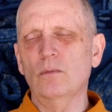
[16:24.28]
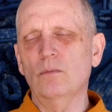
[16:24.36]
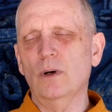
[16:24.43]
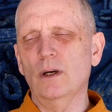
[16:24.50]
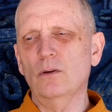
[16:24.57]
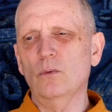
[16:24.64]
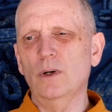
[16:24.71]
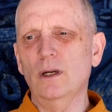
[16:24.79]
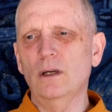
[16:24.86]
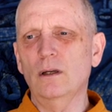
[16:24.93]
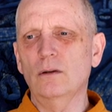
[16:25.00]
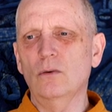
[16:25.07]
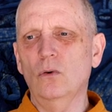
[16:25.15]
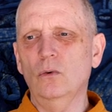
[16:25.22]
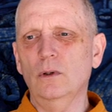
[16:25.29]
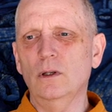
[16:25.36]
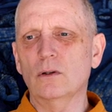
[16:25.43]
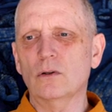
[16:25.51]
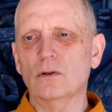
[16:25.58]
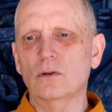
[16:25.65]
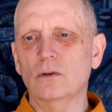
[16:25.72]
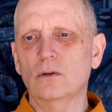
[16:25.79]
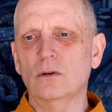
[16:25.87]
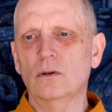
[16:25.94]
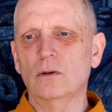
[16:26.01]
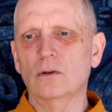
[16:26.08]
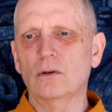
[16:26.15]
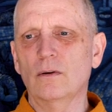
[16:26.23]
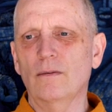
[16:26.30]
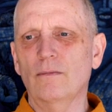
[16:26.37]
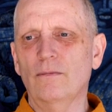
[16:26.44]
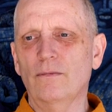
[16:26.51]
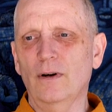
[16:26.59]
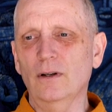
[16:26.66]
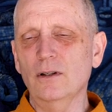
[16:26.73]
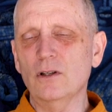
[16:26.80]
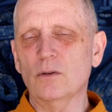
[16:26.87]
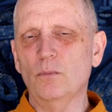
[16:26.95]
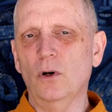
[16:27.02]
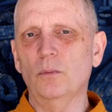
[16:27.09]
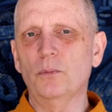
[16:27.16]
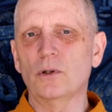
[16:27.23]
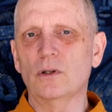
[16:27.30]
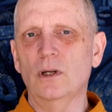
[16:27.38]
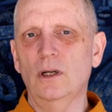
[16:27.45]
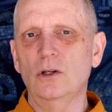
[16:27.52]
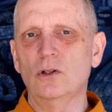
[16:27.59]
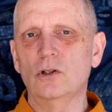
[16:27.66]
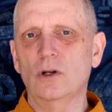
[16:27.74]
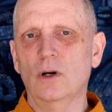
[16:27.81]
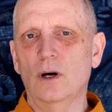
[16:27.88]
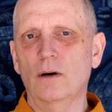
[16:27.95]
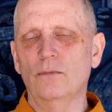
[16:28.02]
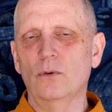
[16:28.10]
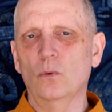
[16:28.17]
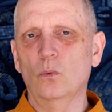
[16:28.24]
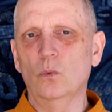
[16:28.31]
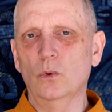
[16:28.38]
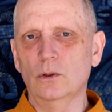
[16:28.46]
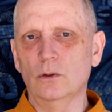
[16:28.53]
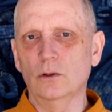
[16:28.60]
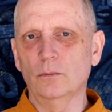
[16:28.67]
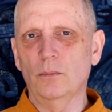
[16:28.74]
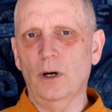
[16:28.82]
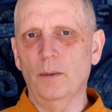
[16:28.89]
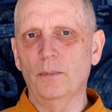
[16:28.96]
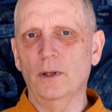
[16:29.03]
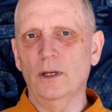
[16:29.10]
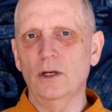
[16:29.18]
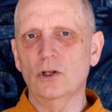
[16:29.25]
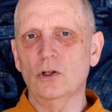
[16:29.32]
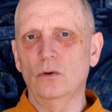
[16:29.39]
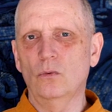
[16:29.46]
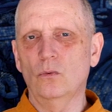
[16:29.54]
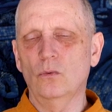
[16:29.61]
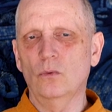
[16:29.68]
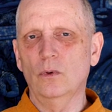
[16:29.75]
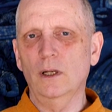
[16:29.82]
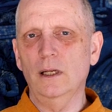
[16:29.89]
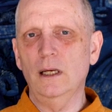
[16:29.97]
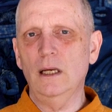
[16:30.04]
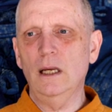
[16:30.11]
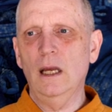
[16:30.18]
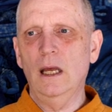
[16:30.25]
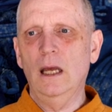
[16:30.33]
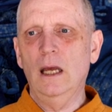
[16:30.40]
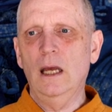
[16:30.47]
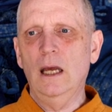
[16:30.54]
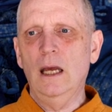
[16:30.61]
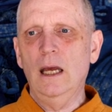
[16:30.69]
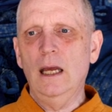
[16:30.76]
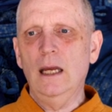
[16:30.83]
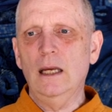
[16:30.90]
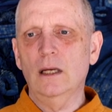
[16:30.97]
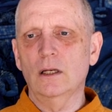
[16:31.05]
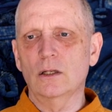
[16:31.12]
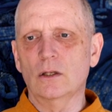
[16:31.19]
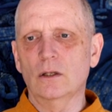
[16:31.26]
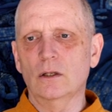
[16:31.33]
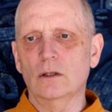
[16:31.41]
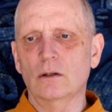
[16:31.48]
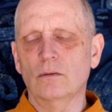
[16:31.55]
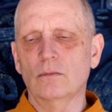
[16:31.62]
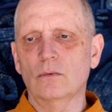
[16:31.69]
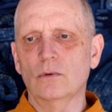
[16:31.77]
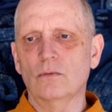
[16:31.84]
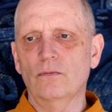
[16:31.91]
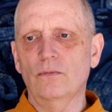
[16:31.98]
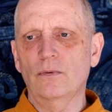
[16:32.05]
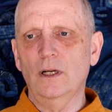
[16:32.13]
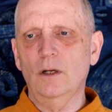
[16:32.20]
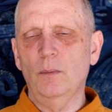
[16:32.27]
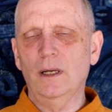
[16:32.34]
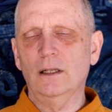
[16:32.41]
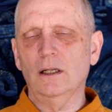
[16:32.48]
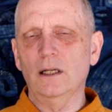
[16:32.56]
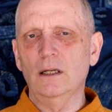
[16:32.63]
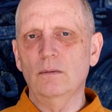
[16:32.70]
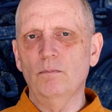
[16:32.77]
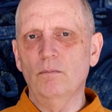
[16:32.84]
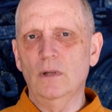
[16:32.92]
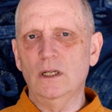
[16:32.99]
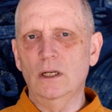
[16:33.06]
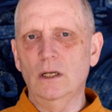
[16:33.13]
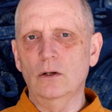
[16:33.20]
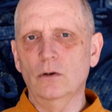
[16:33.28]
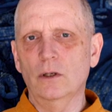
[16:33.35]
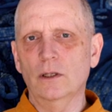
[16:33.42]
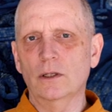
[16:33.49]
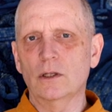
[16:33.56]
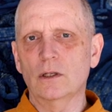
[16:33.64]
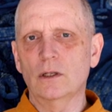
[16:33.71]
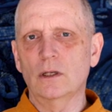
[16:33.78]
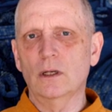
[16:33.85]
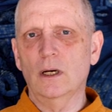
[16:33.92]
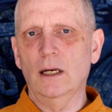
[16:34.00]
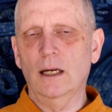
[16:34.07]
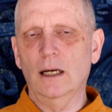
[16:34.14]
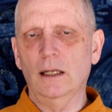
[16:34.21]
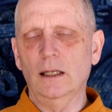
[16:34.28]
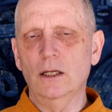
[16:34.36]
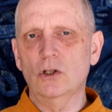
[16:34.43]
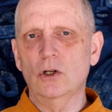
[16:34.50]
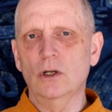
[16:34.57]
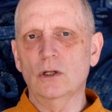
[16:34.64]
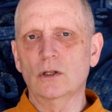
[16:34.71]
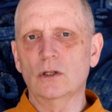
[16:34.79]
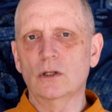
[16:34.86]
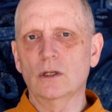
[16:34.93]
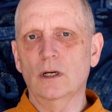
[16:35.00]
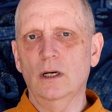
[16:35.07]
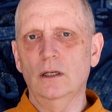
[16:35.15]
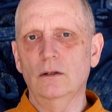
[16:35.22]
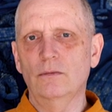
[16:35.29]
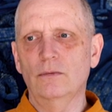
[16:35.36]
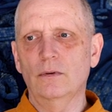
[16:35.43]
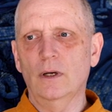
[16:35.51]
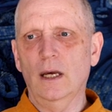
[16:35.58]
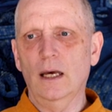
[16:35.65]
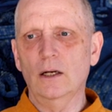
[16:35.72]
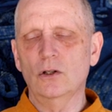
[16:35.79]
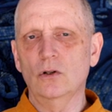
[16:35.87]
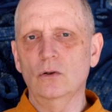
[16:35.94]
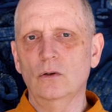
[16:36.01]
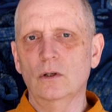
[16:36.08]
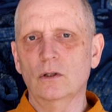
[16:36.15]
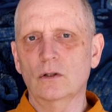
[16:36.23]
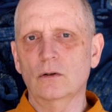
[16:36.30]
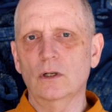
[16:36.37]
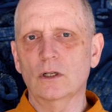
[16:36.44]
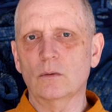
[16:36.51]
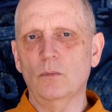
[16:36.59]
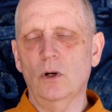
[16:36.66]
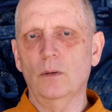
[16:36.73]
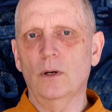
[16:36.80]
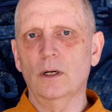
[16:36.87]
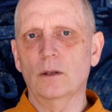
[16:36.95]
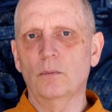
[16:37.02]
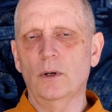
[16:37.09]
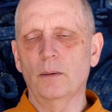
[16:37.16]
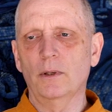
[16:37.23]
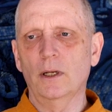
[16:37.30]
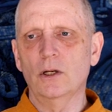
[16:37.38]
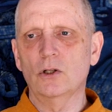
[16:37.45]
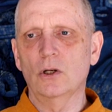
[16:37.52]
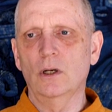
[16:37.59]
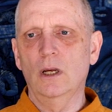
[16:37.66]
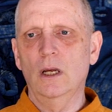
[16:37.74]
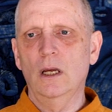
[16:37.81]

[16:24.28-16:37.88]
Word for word: By the way, only a certain fairly small percentage of the world population really is a fundamentally materialist, annihilationist kind of attitude. It's only a small part of the population.